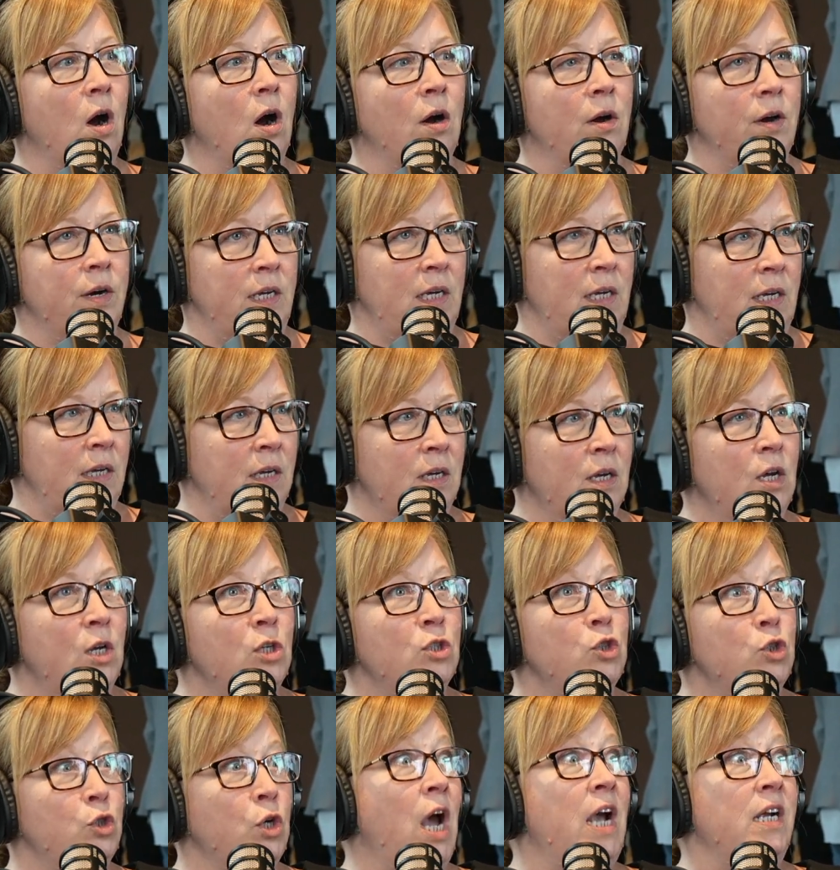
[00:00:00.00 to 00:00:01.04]
already
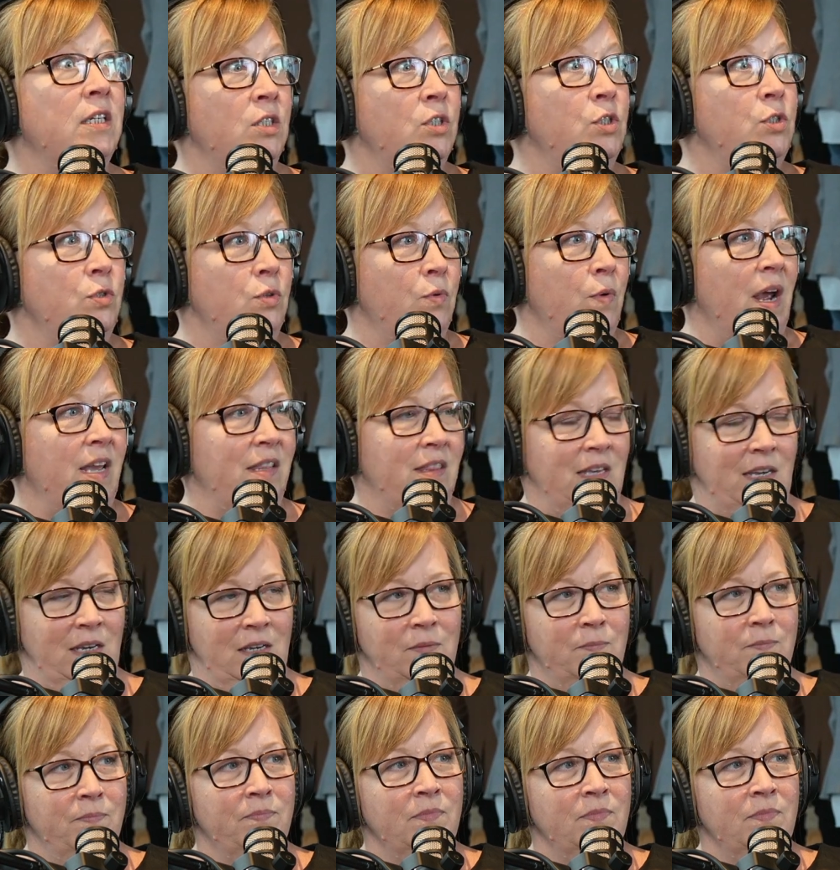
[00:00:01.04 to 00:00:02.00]
trying to do the right thing.